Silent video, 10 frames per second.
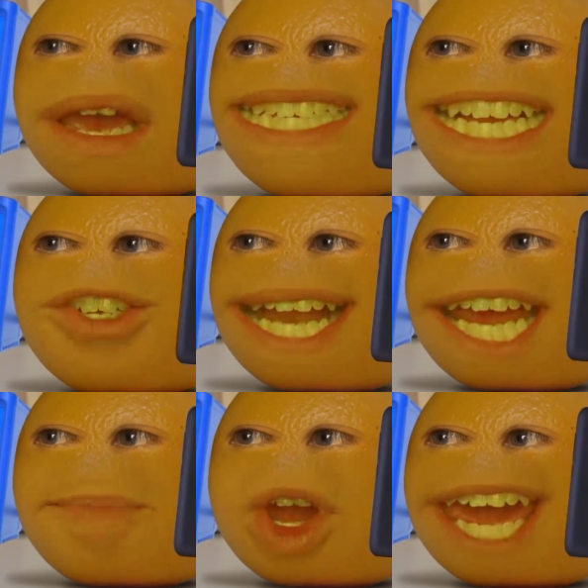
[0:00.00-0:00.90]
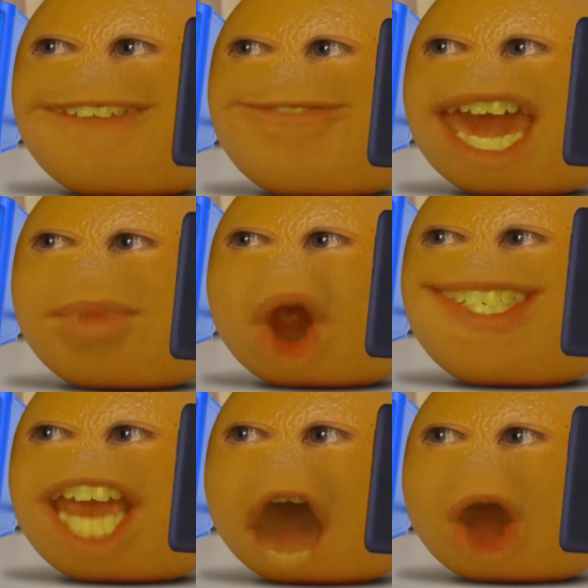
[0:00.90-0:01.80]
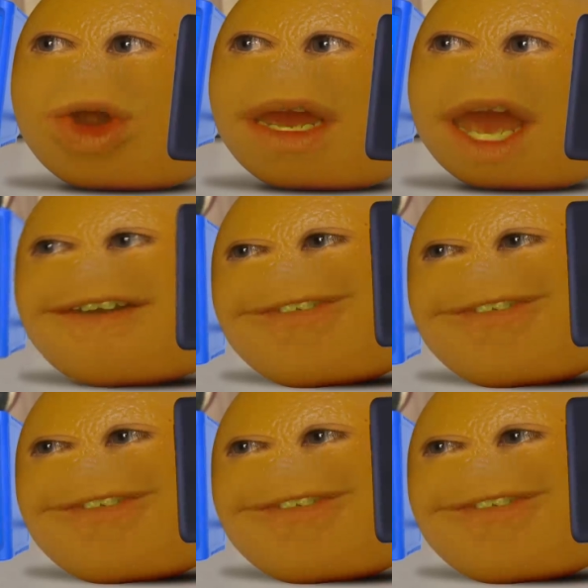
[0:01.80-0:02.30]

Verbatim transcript: Is it trying to communicate via Morse code?